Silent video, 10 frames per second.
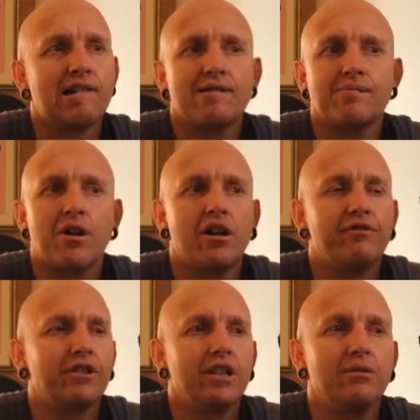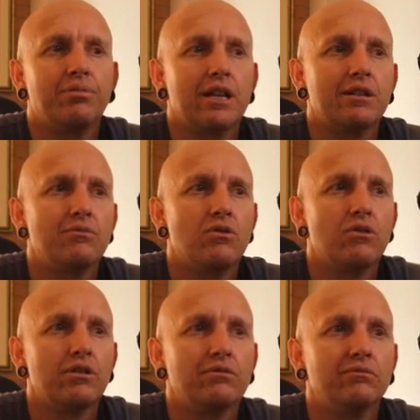Hopefully he plays more
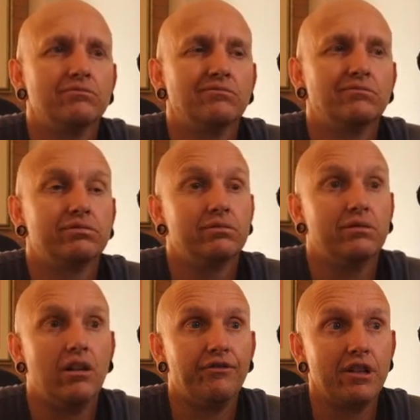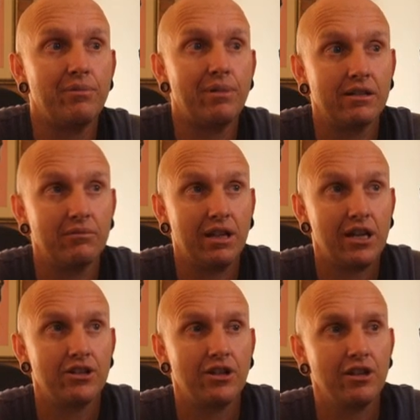than... Hopefully he makes some
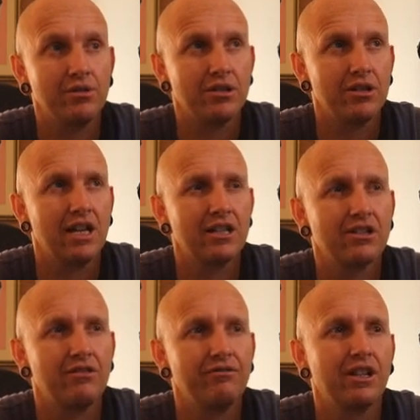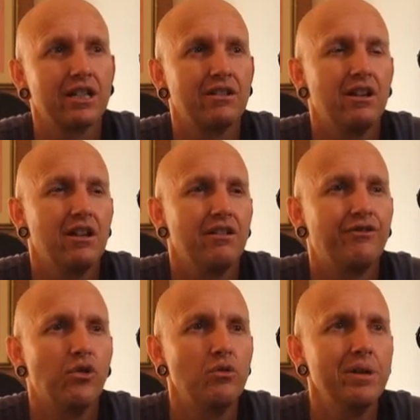cash. I think he was on last time for like
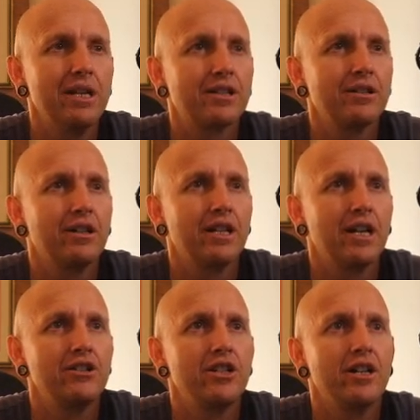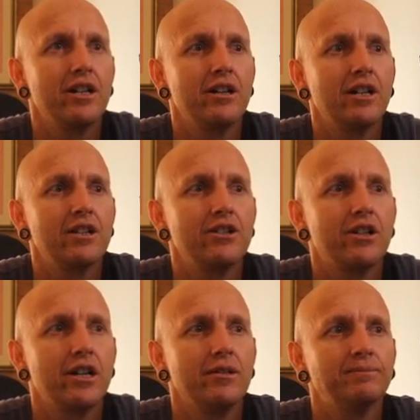4 minutes and got a HIA.